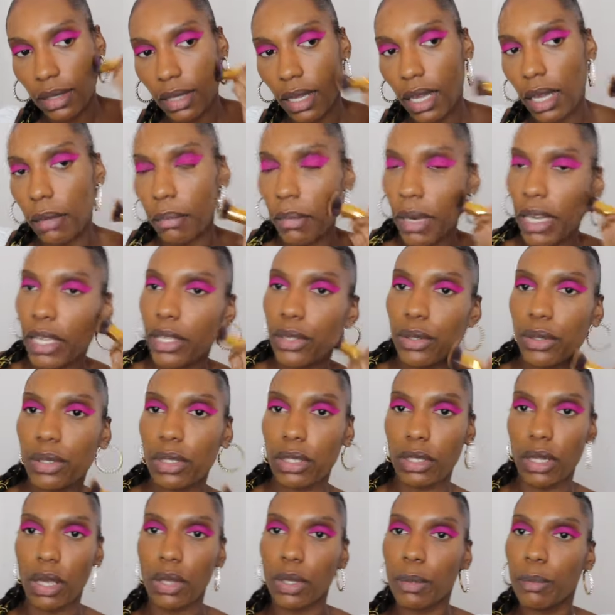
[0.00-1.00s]
I might use
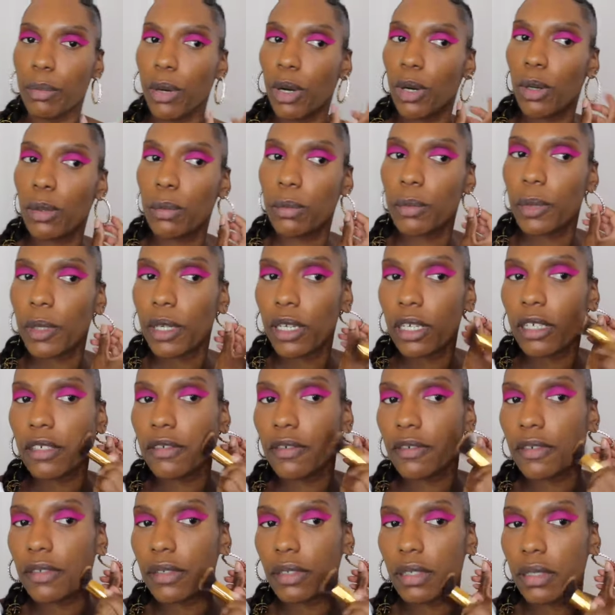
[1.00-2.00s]
another pump of
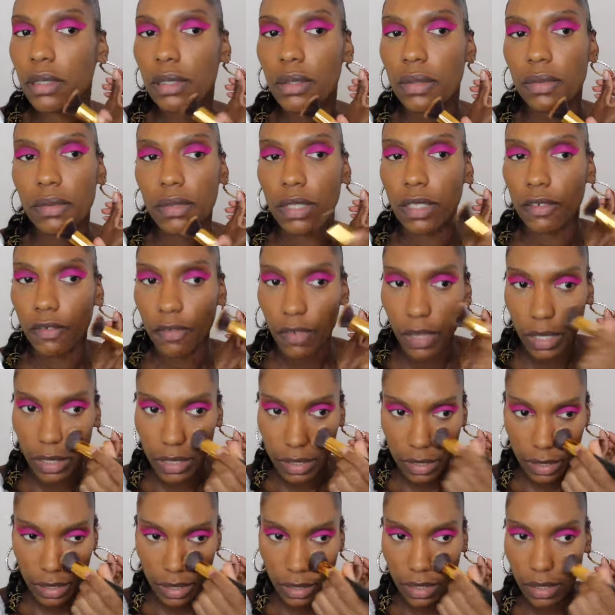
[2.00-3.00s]
the
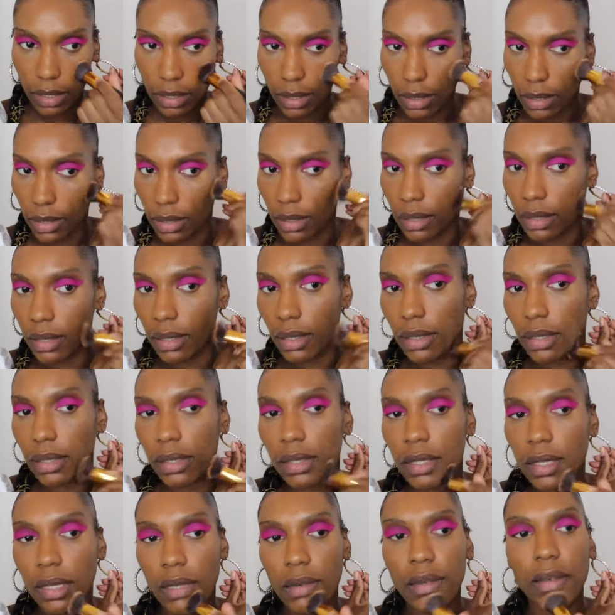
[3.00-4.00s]
Fenty
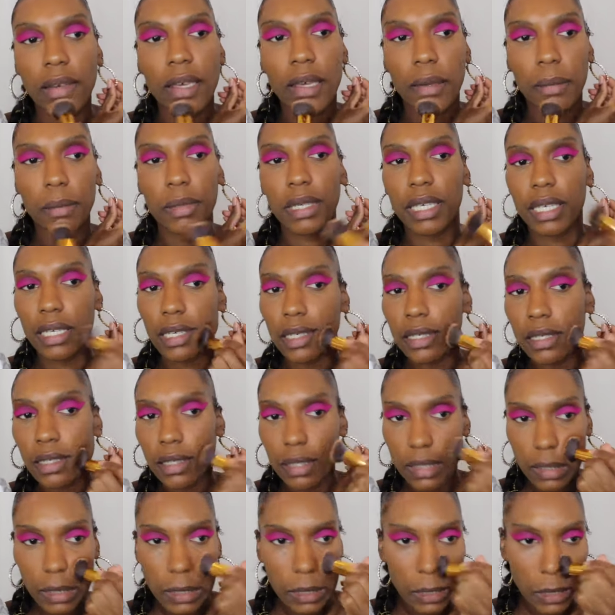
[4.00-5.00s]

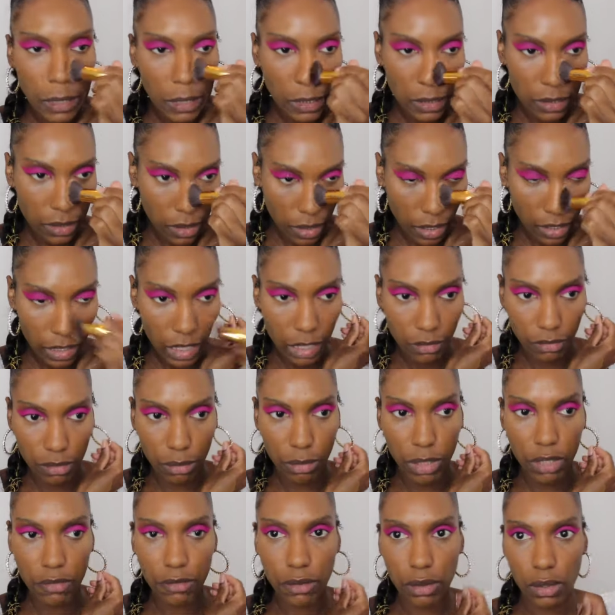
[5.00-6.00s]
because it's not giving
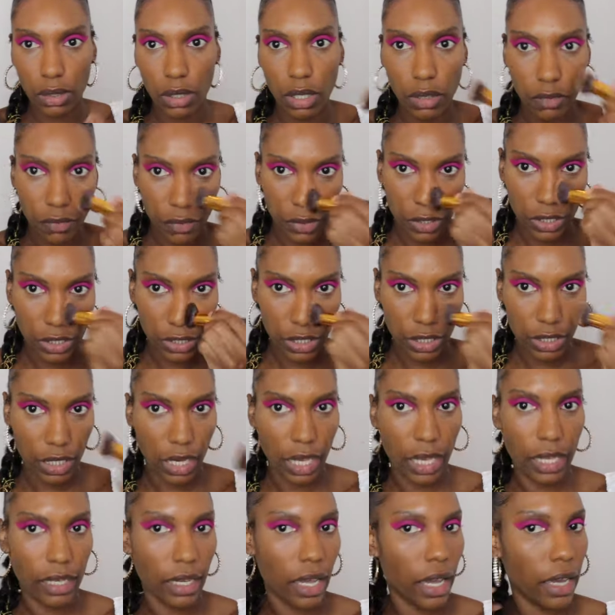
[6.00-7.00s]
me full coverage,
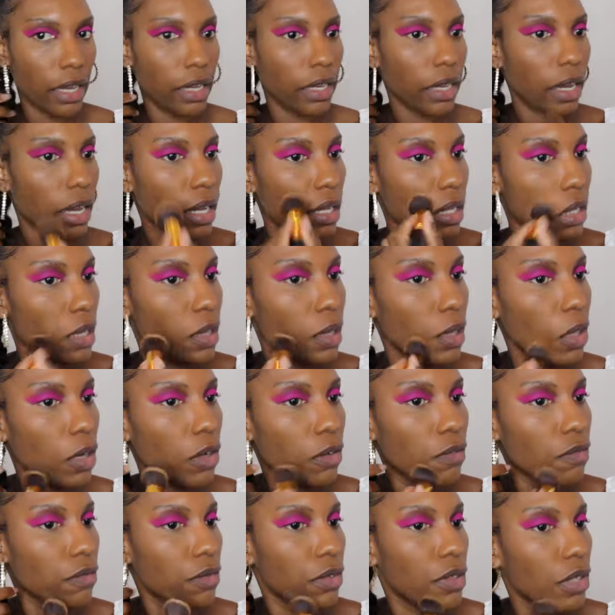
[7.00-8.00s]
and I
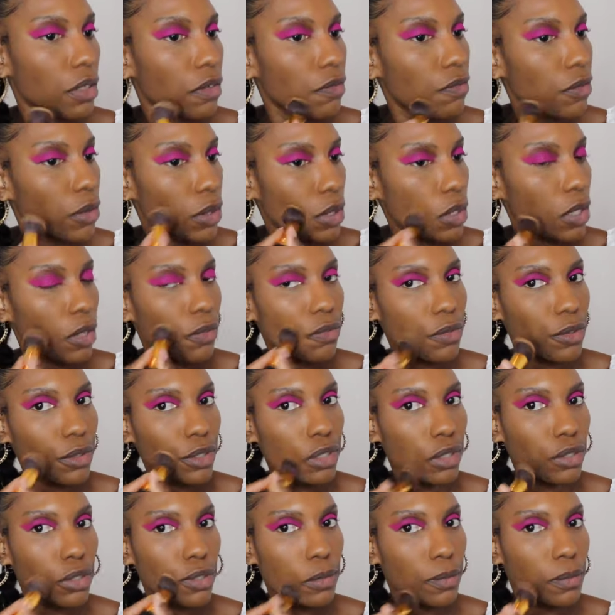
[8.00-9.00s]
love full
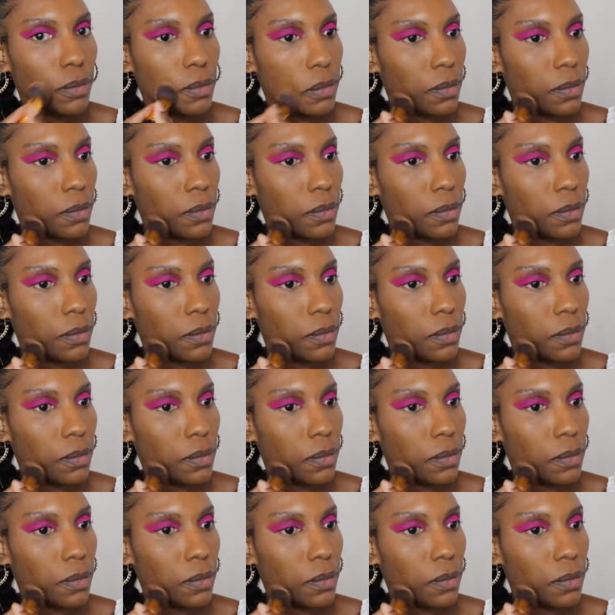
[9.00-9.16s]
coverage.